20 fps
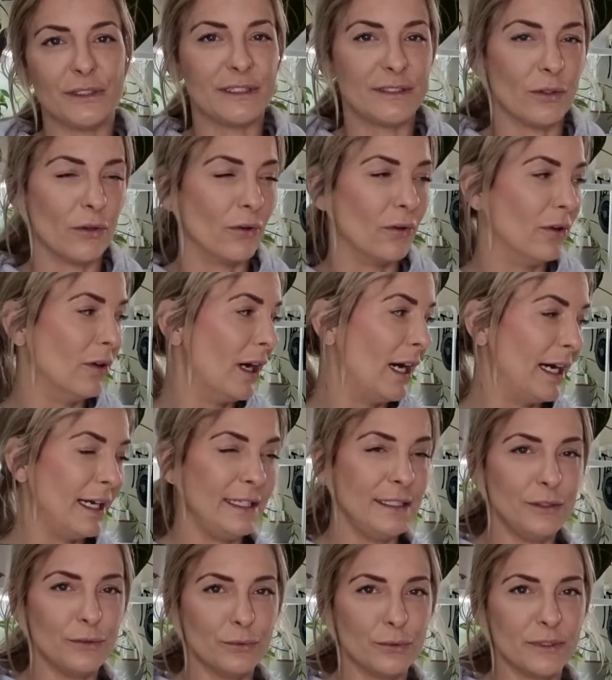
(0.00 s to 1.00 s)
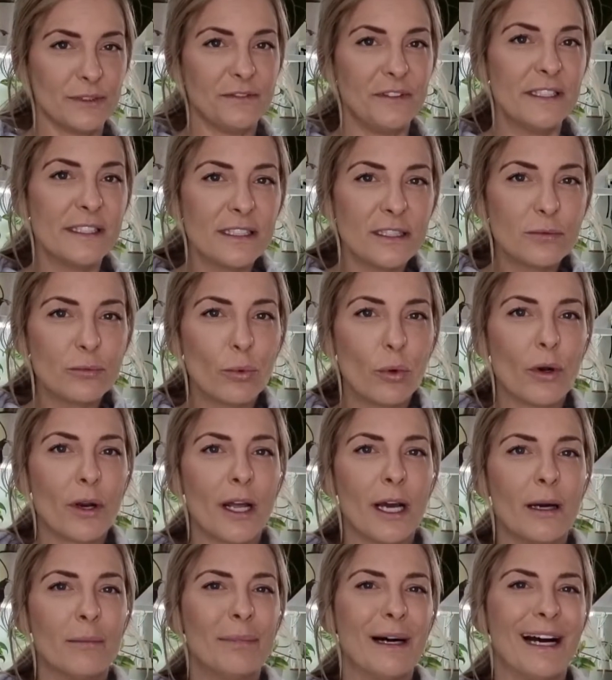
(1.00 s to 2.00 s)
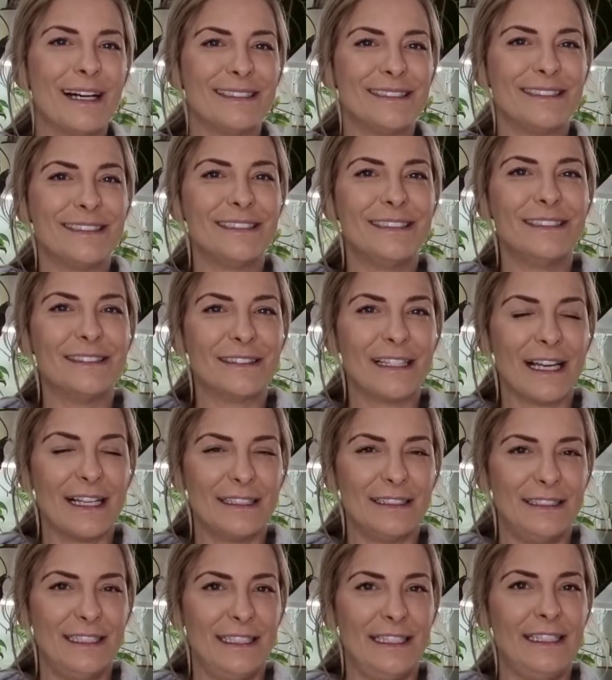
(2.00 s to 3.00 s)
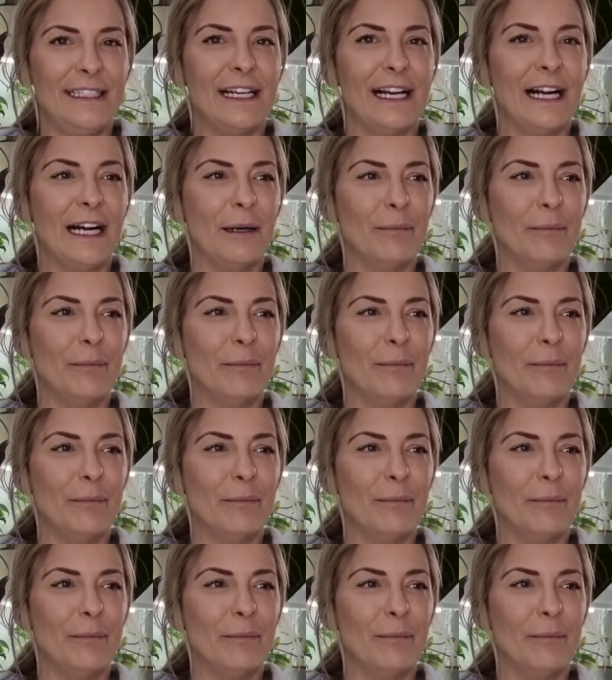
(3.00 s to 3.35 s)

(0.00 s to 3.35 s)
saw, I use filtered water, but I still get the